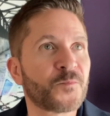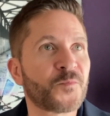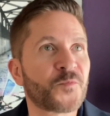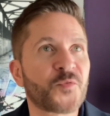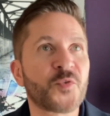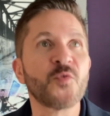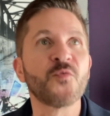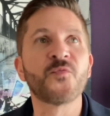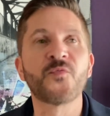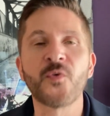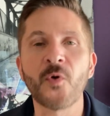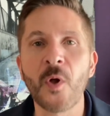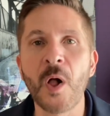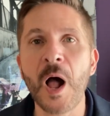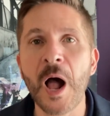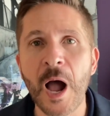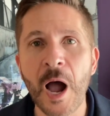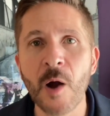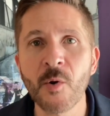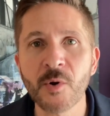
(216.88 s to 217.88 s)

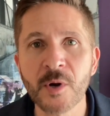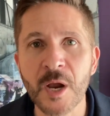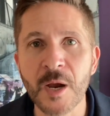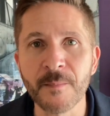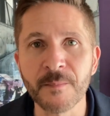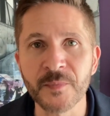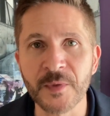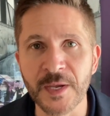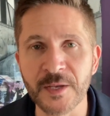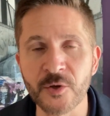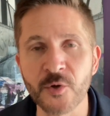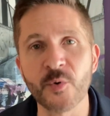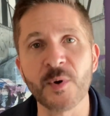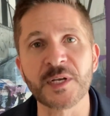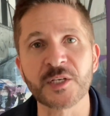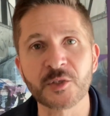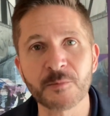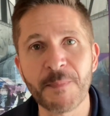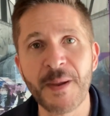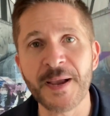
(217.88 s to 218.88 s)
fruitful outcome that you
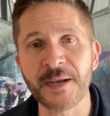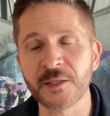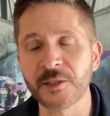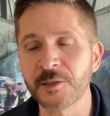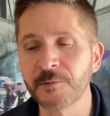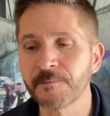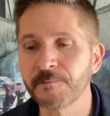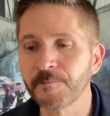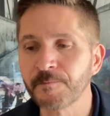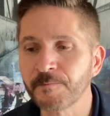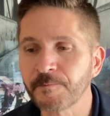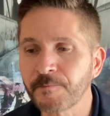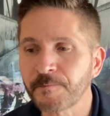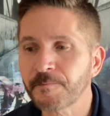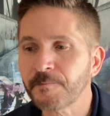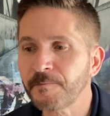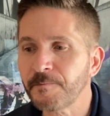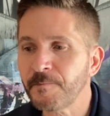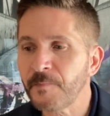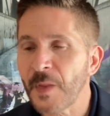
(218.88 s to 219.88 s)
expect.
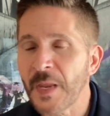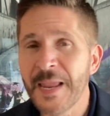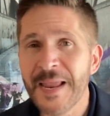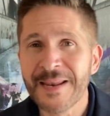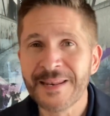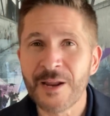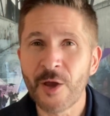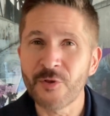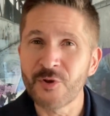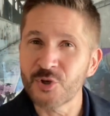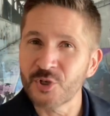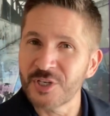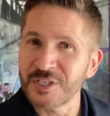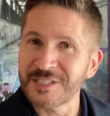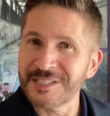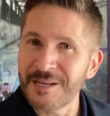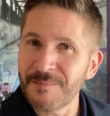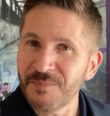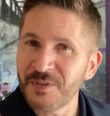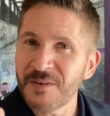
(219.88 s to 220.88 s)
Now, there's
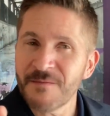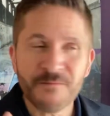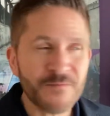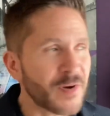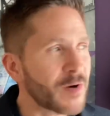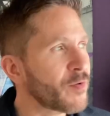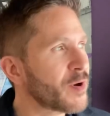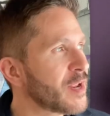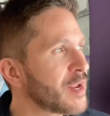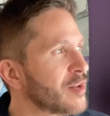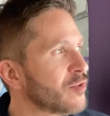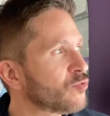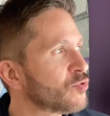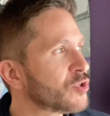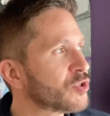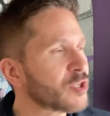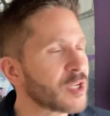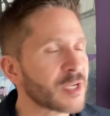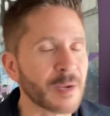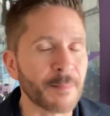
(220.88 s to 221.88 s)
something very
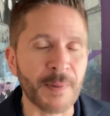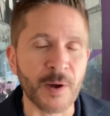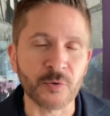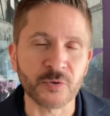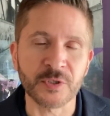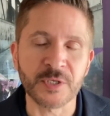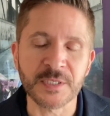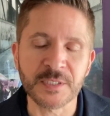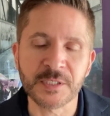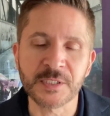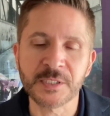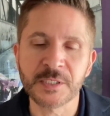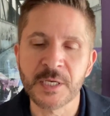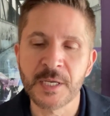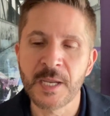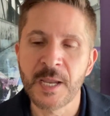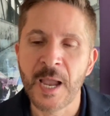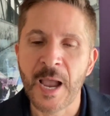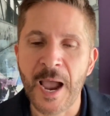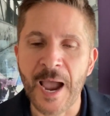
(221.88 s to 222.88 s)
interesting about this
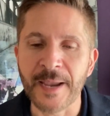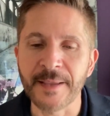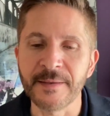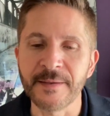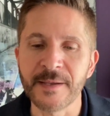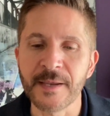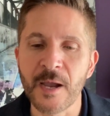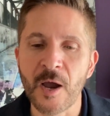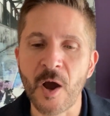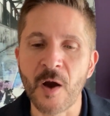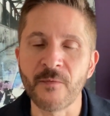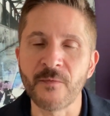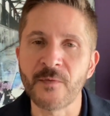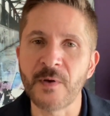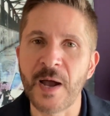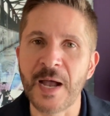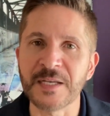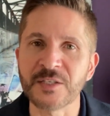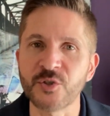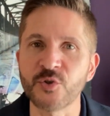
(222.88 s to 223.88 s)
idea of
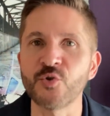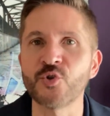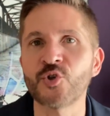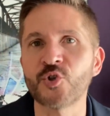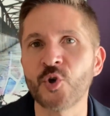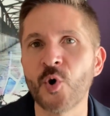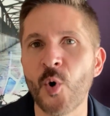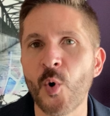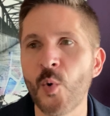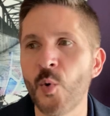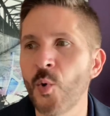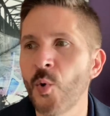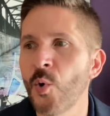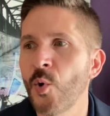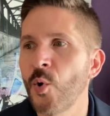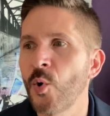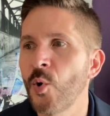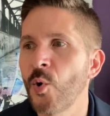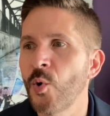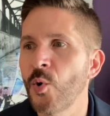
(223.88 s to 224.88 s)
as you sow,
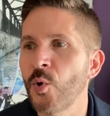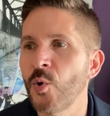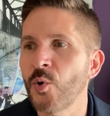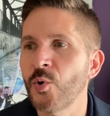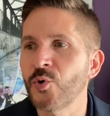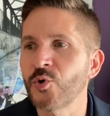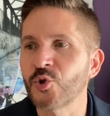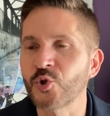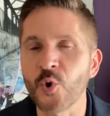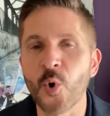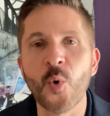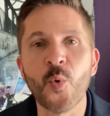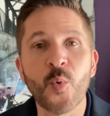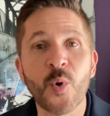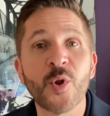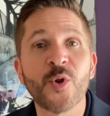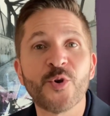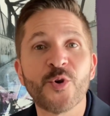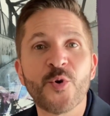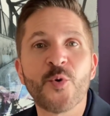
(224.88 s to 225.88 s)
so
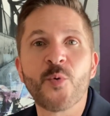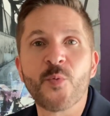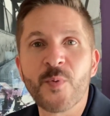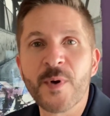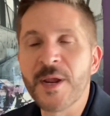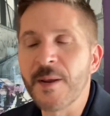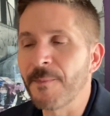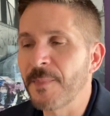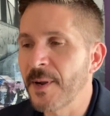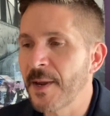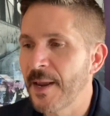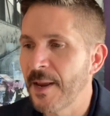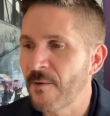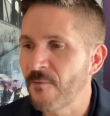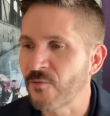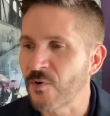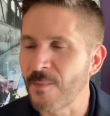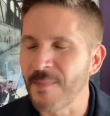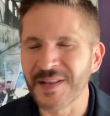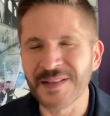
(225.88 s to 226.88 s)
will you reap
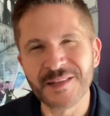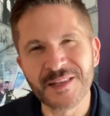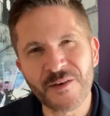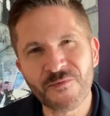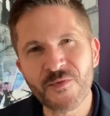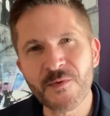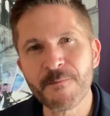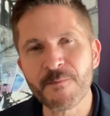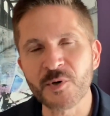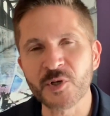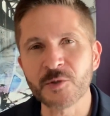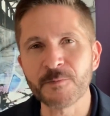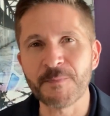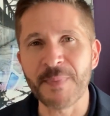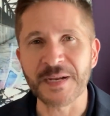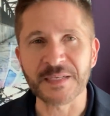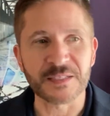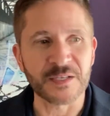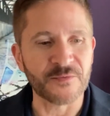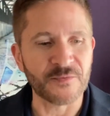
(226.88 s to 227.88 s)
from a different
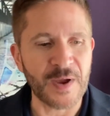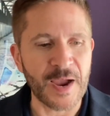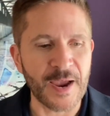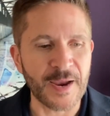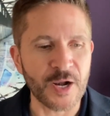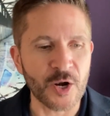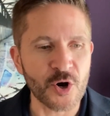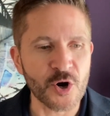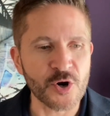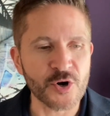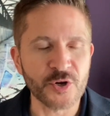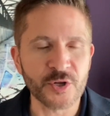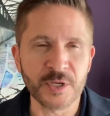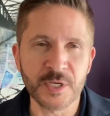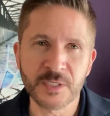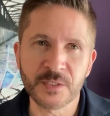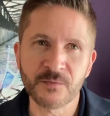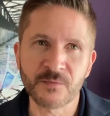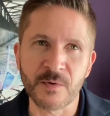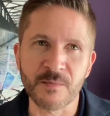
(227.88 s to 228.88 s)
perspective. I learned
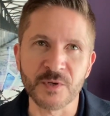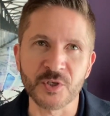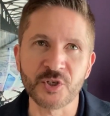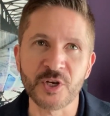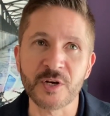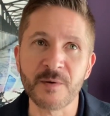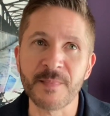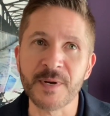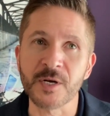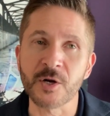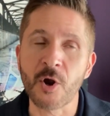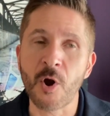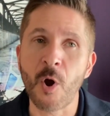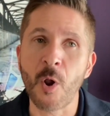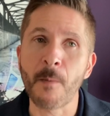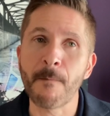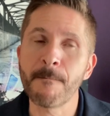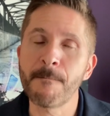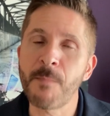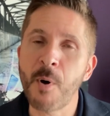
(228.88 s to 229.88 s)
this from a gentleman
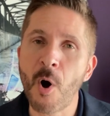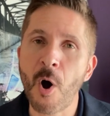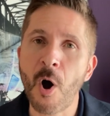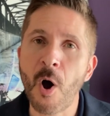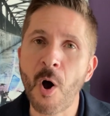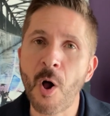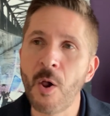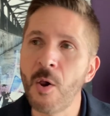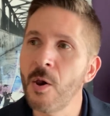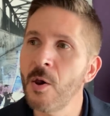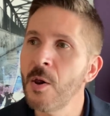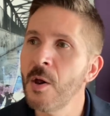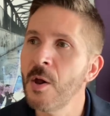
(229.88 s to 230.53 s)
called John